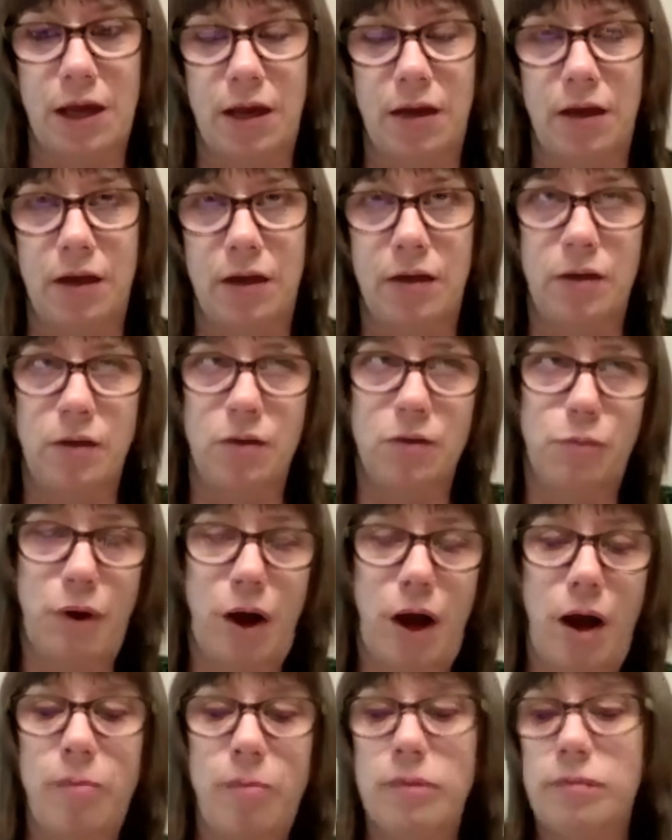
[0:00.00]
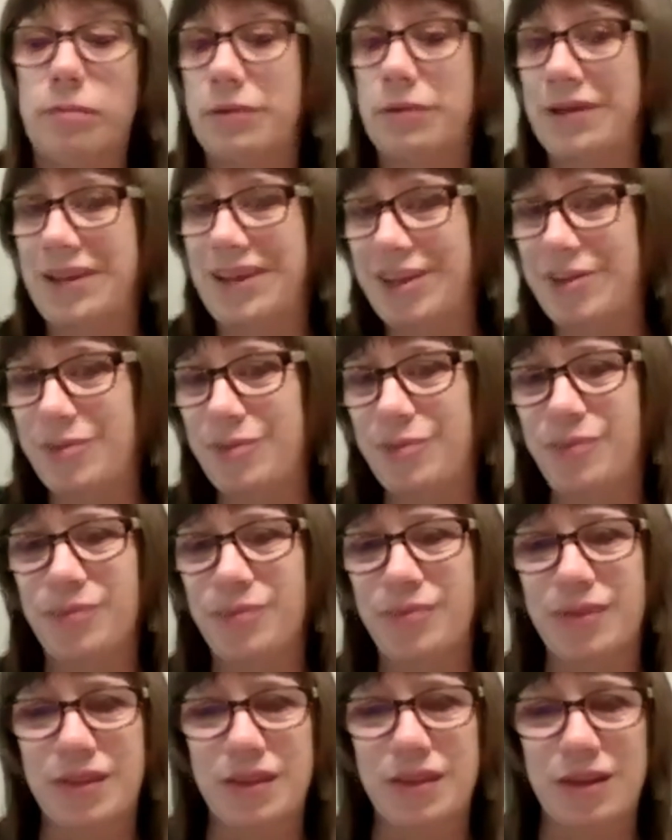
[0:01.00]
that, you know, probably
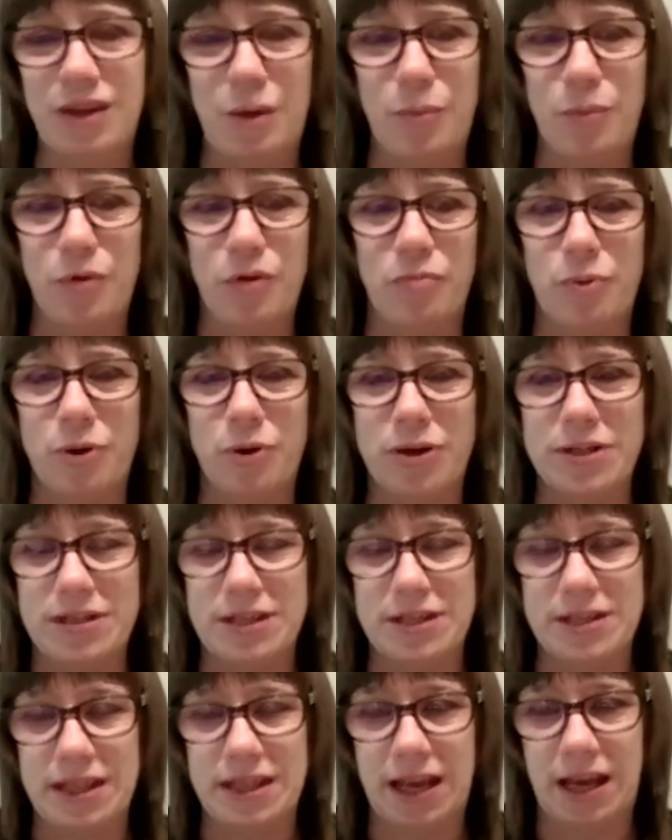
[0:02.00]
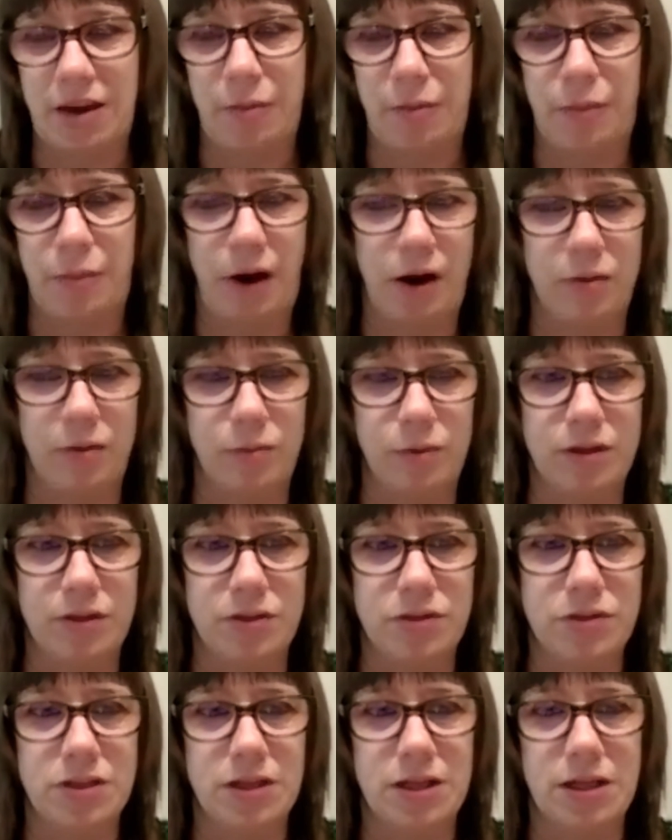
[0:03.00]
the number of books that they
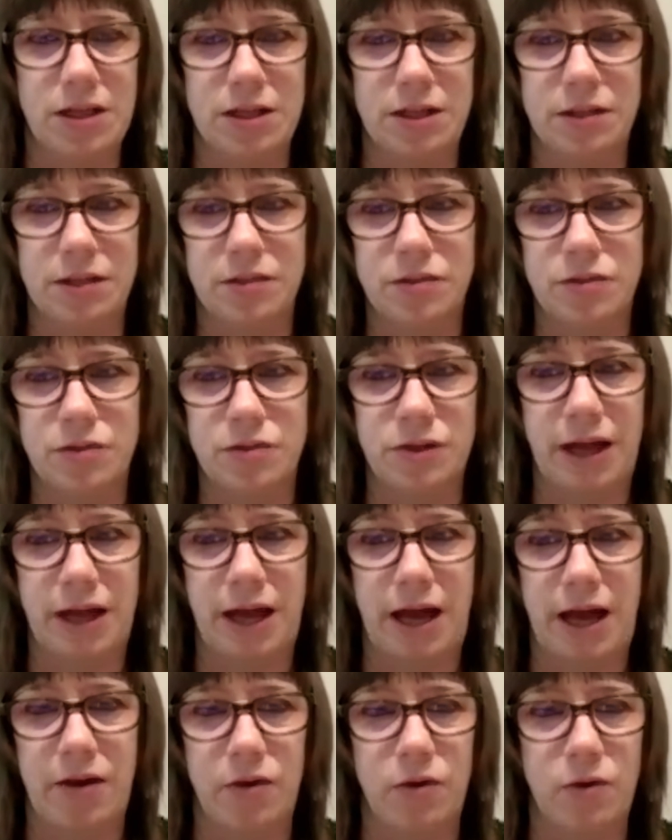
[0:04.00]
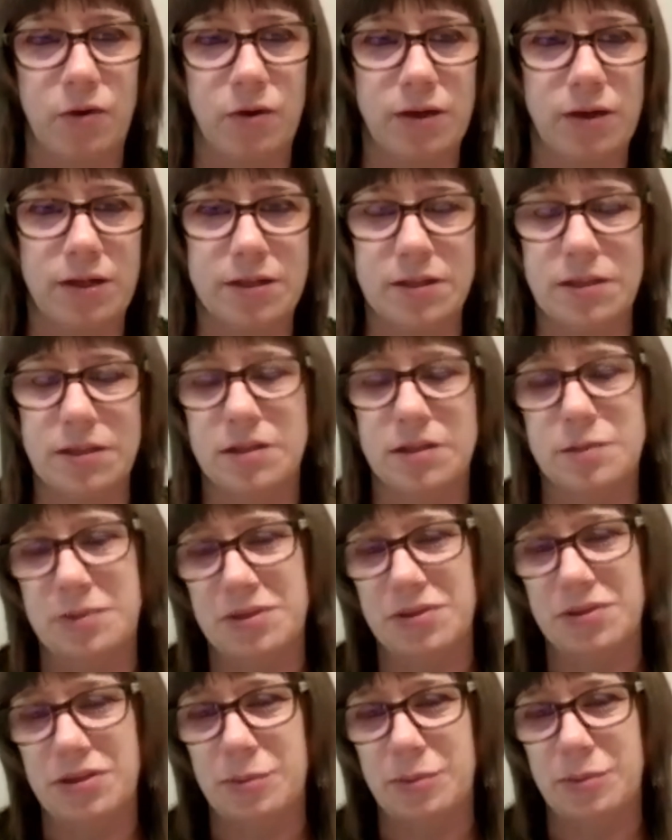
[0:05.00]
publish in certain categories,
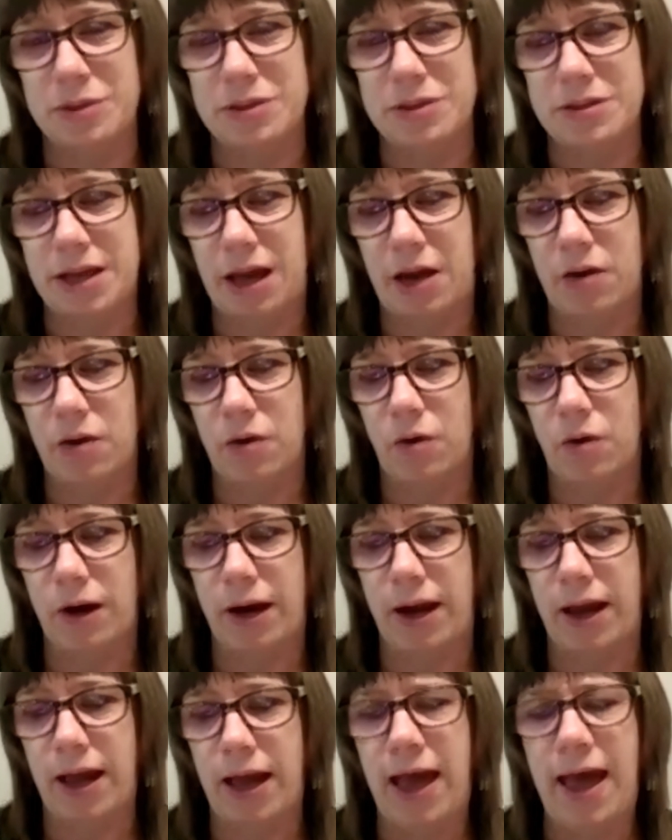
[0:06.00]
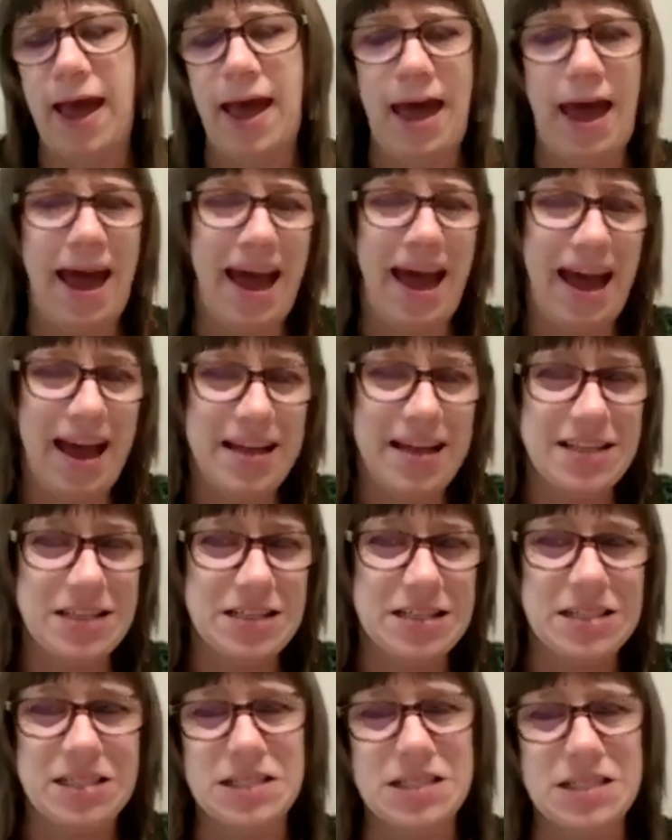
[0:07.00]
especially the business category,
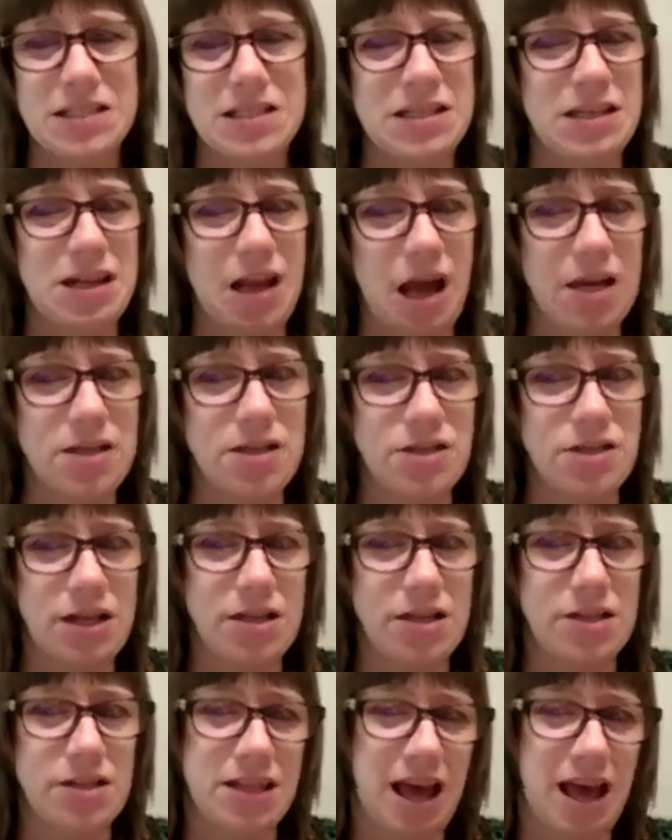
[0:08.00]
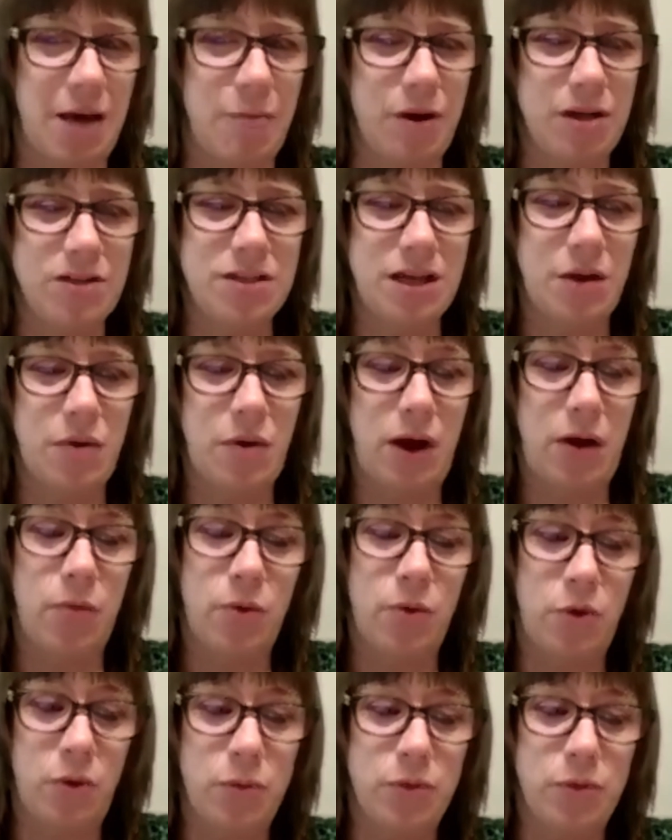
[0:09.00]
has not changed that much. I
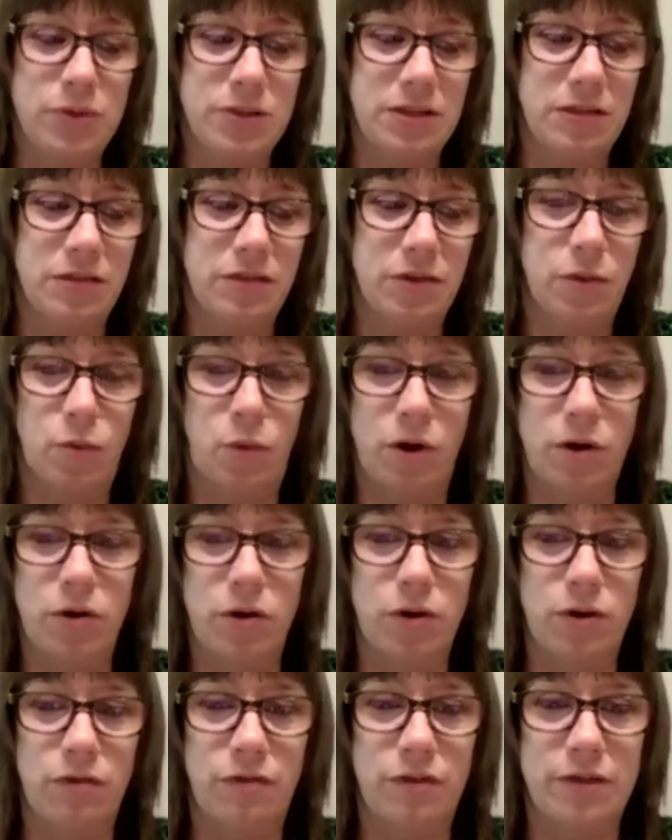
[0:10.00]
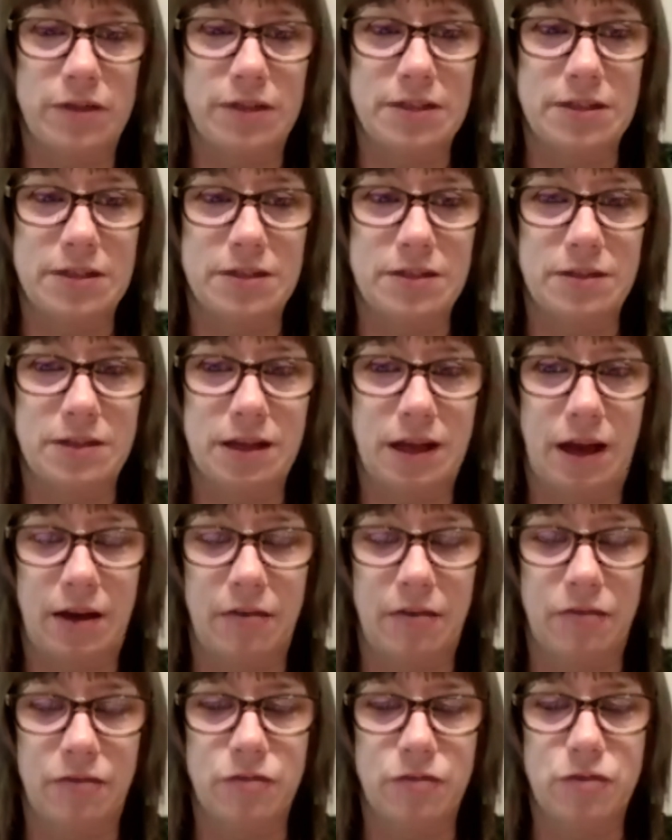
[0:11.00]
would almost even wonder if it's
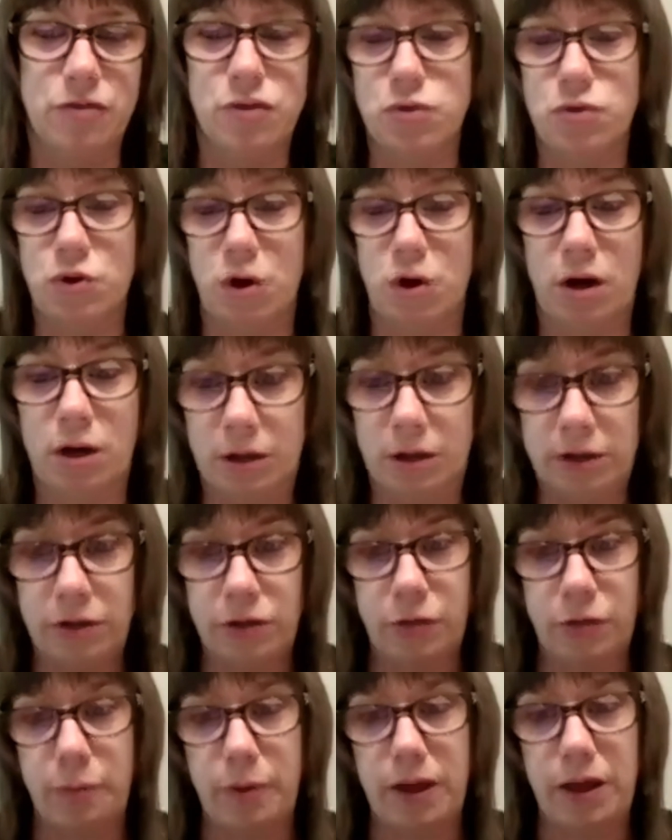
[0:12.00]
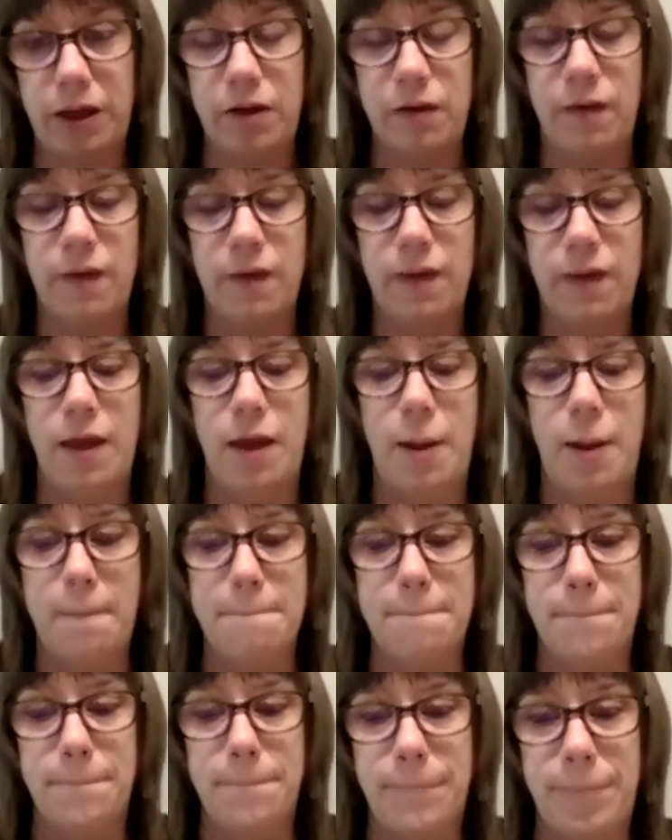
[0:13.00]
kind of shrunk a little bit,
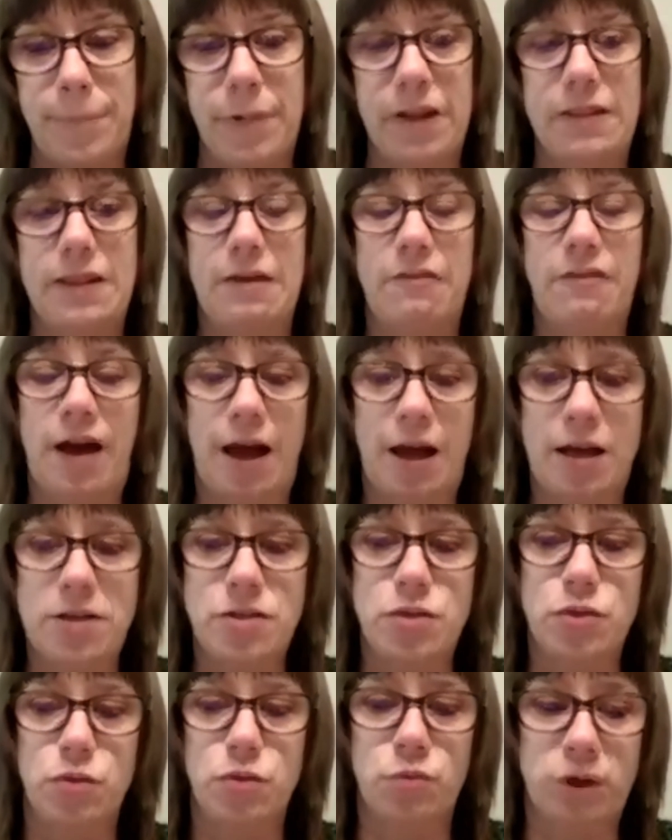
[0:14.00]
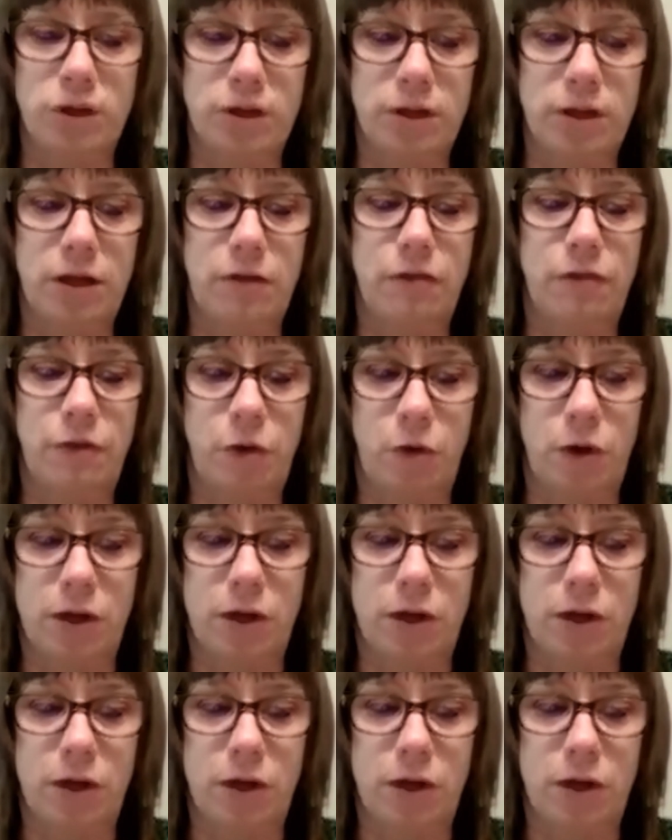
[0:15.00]
but they've had to really